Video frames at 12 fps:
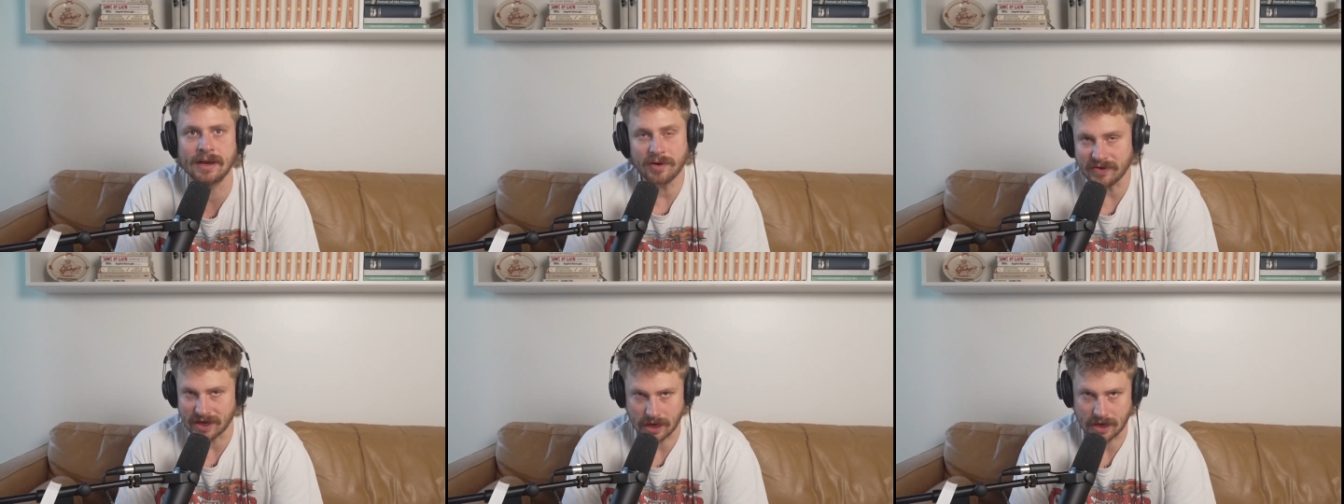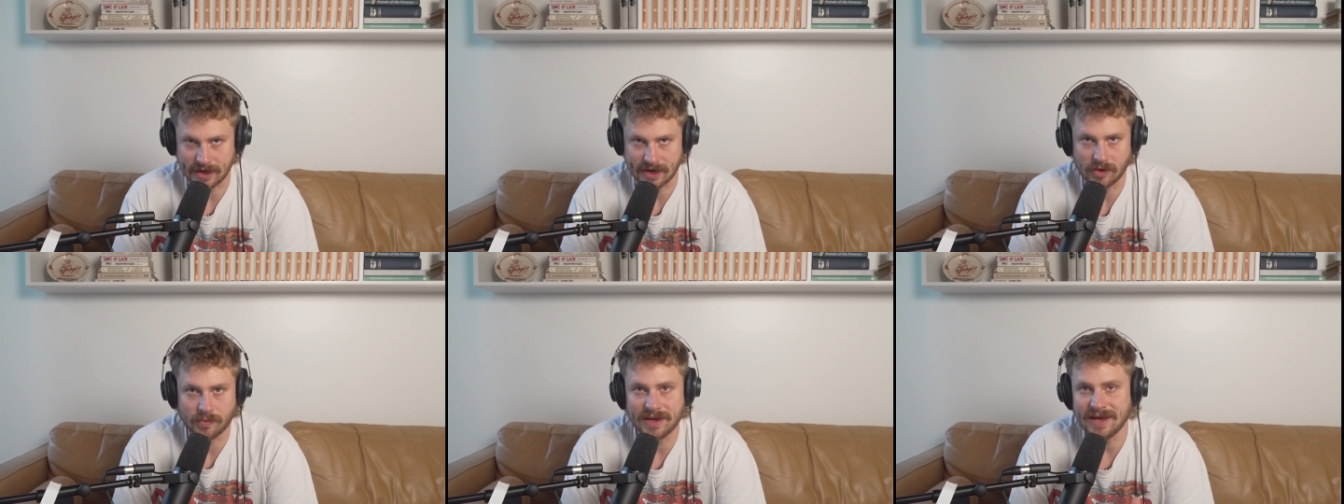Moving on,
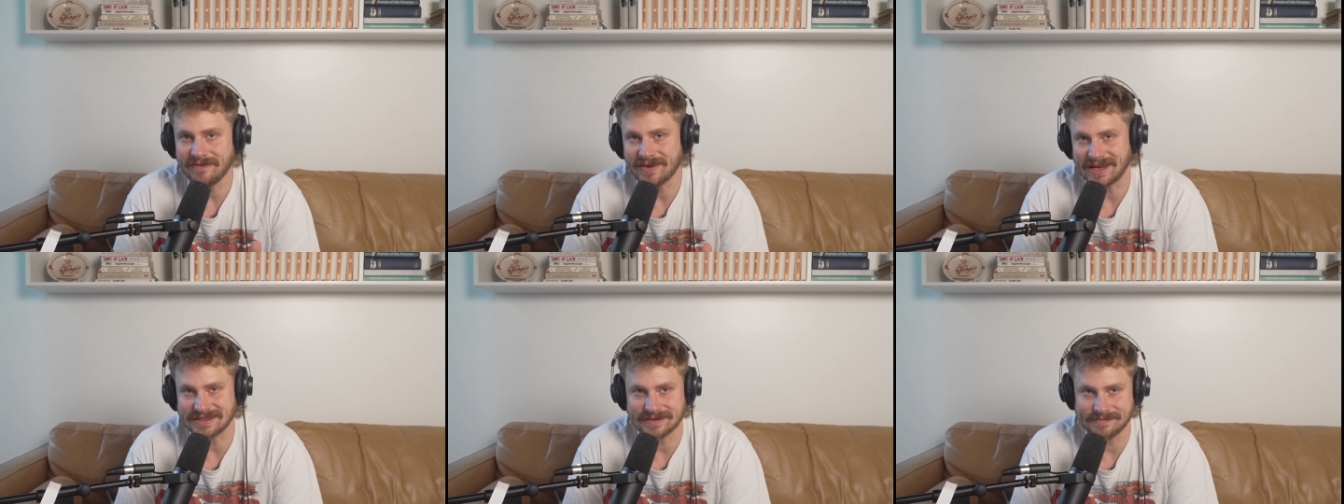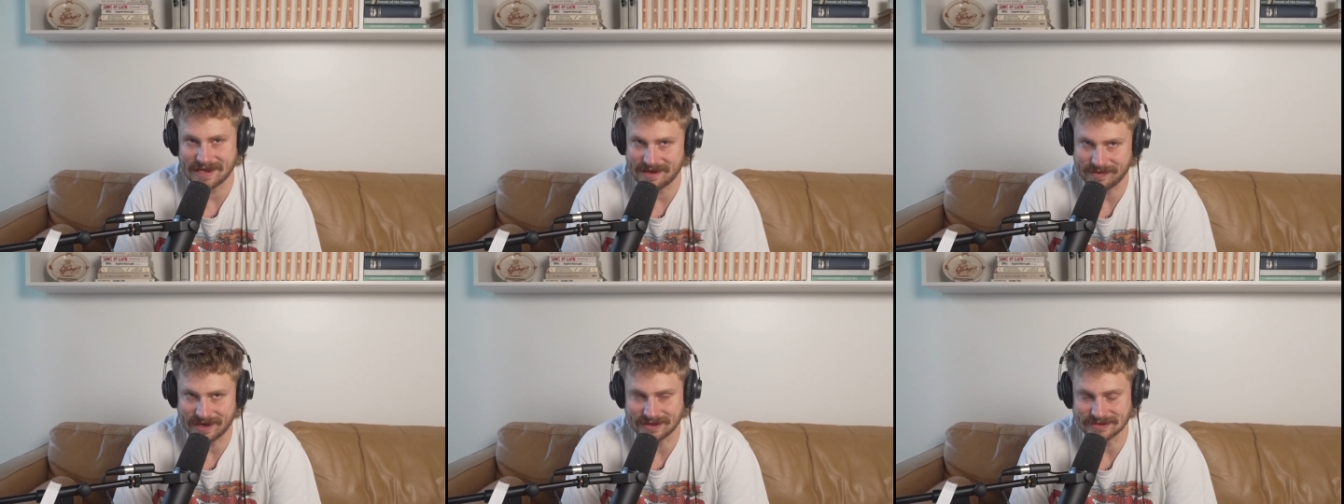we have got some
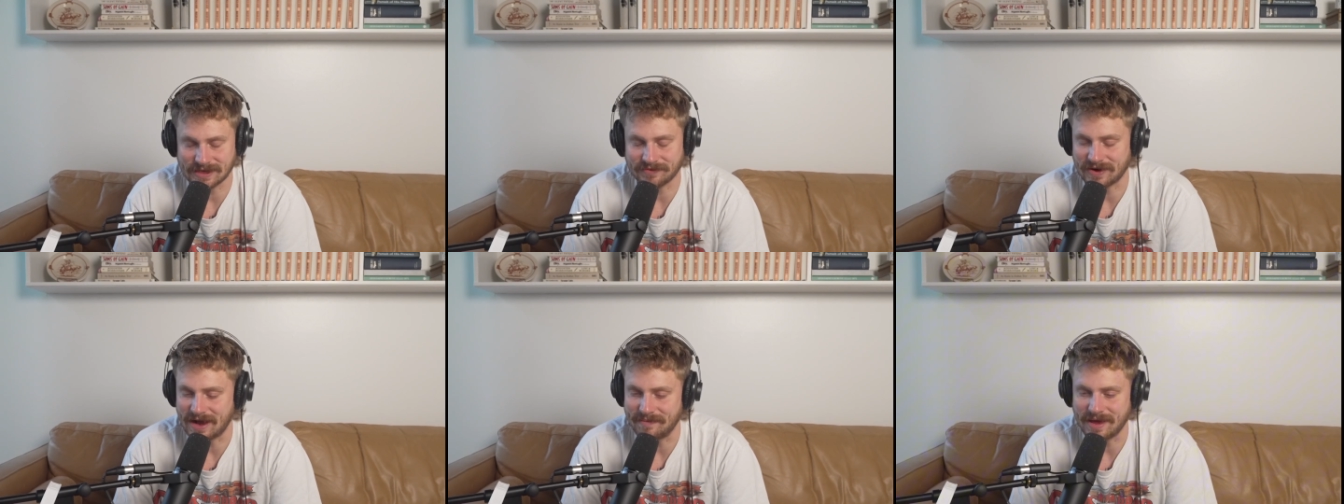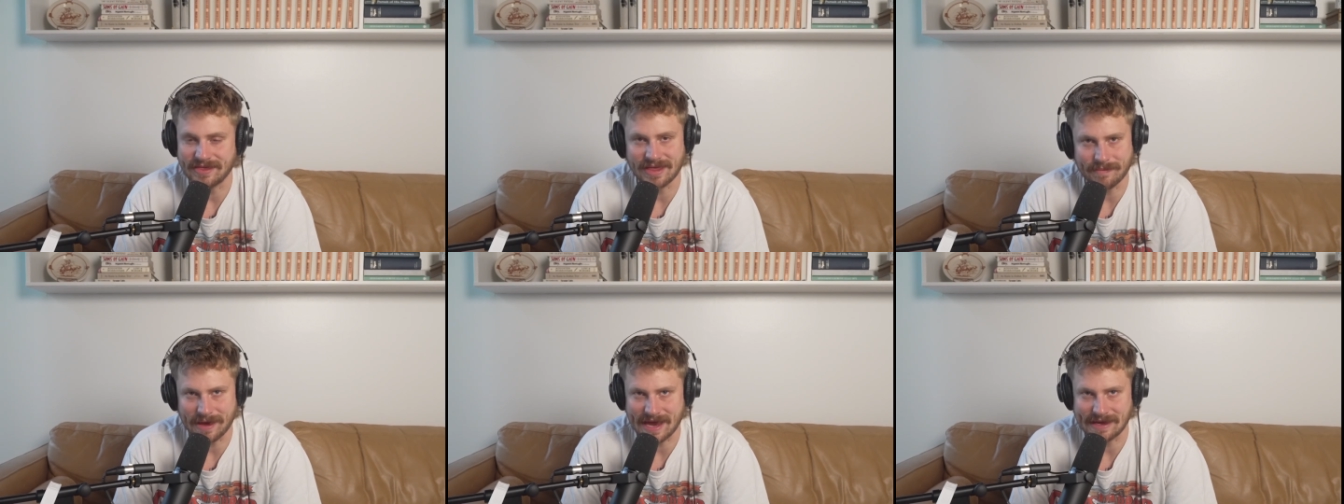emails from the
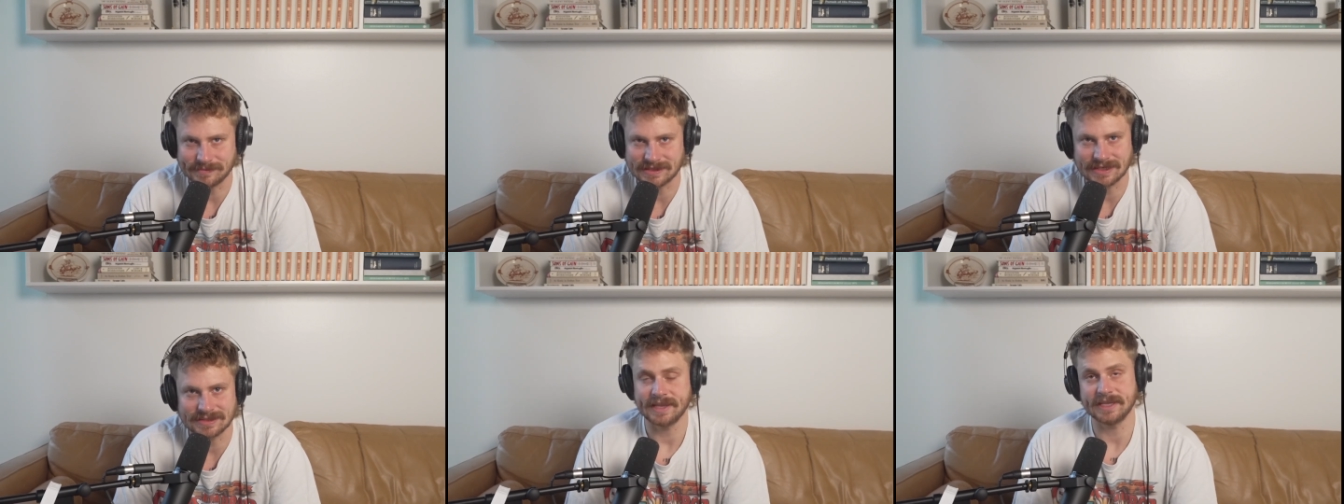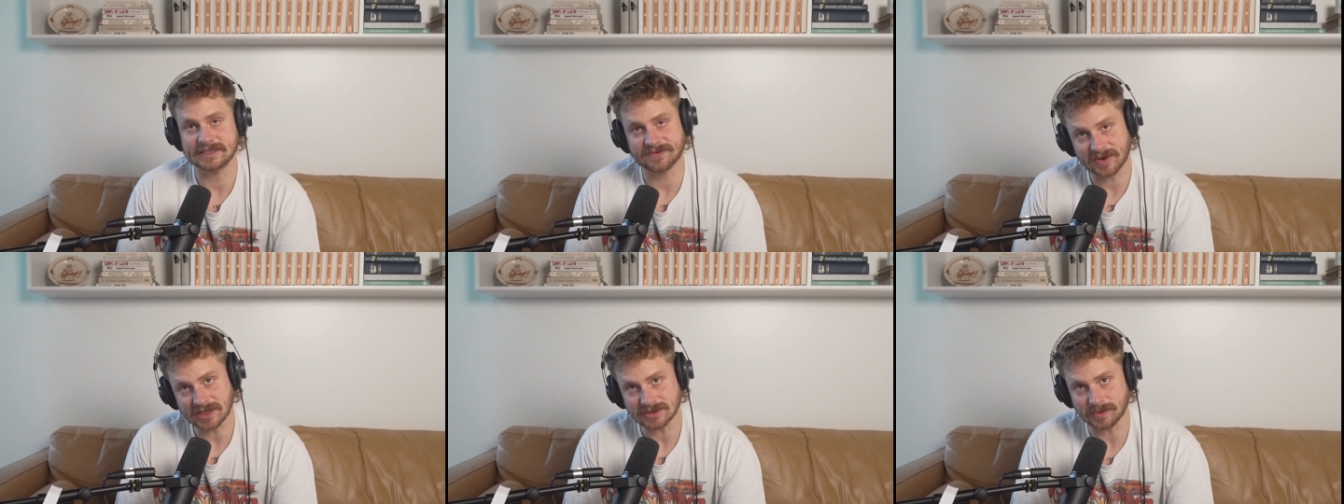babes, and this
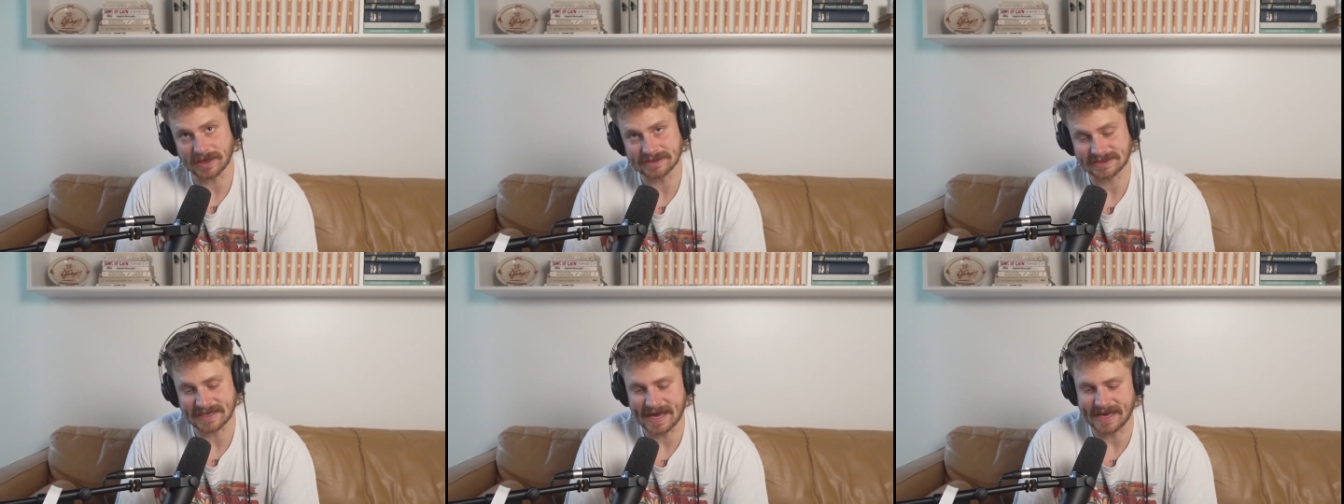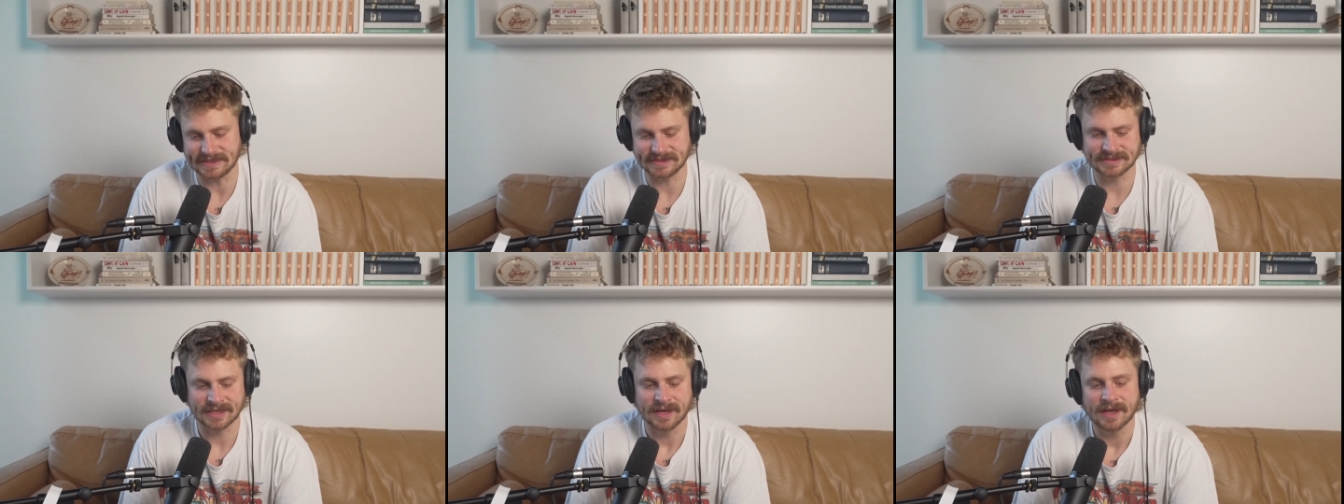first one says,